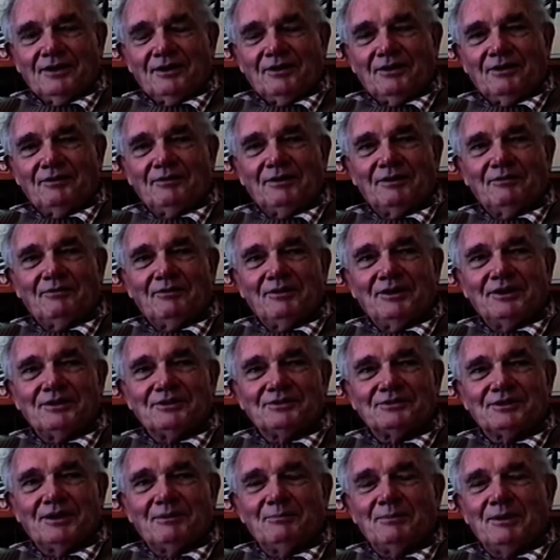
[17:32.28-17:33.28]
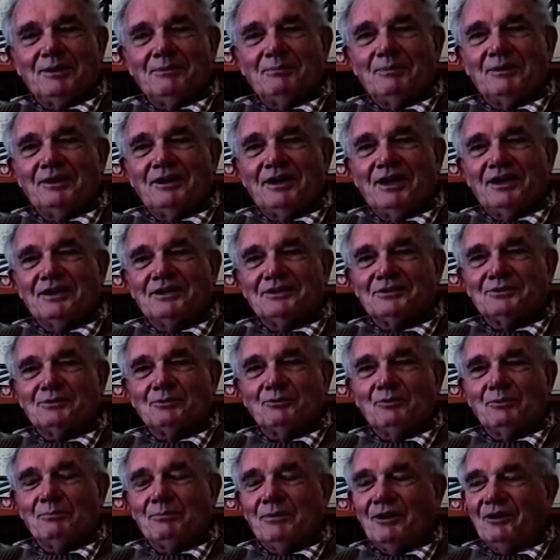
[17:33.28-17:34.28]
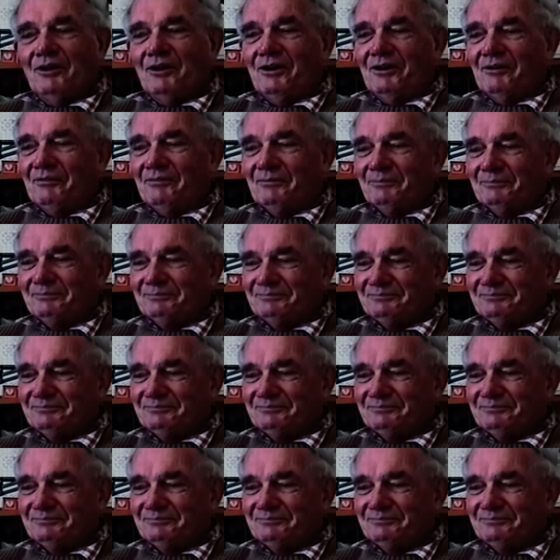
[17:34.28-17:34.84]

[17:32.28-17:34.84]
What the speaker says: I've never eaten so many bananas in all my life.